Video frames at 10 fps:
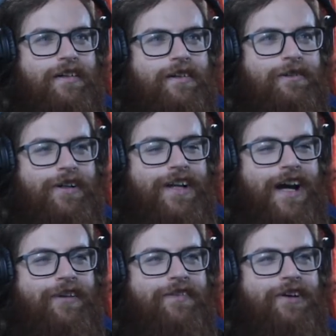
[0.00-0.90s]
Which,
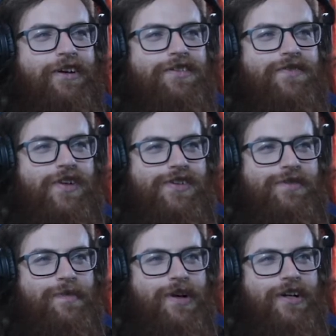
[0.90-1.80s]
I don't even know which version
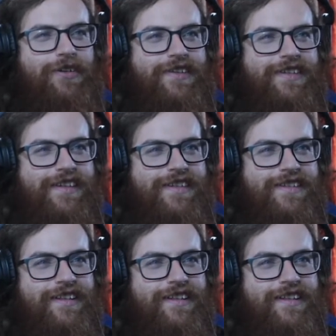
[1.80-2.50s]
of Mario this is.